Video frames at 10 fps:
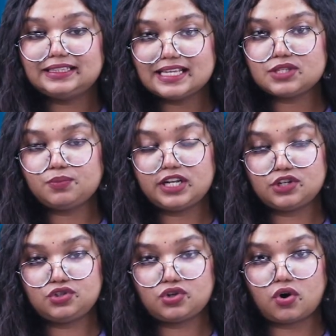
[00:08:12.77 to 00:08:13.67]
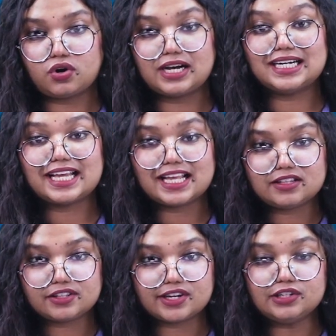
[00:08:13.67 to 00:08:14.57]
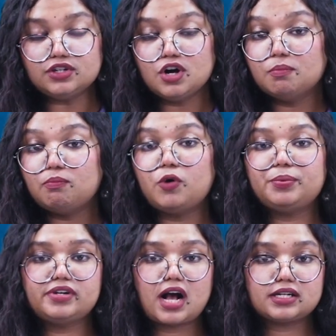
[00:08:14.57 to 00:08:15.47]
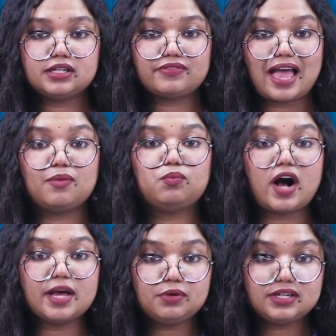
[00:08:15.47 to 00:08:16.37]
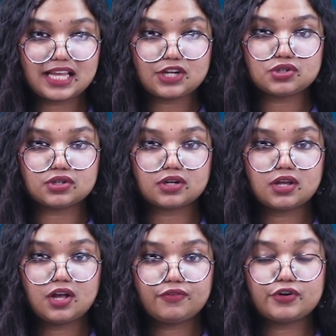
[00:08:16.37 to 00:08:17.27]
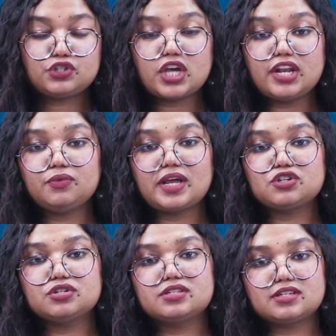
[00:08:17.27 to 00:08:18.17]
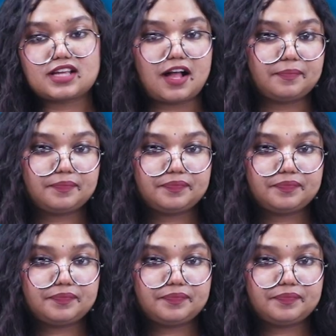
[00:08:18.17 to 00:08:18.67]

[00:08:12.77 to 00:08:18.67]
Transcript: This will ensure a healthier, more productive and vibrant nation for generations to come.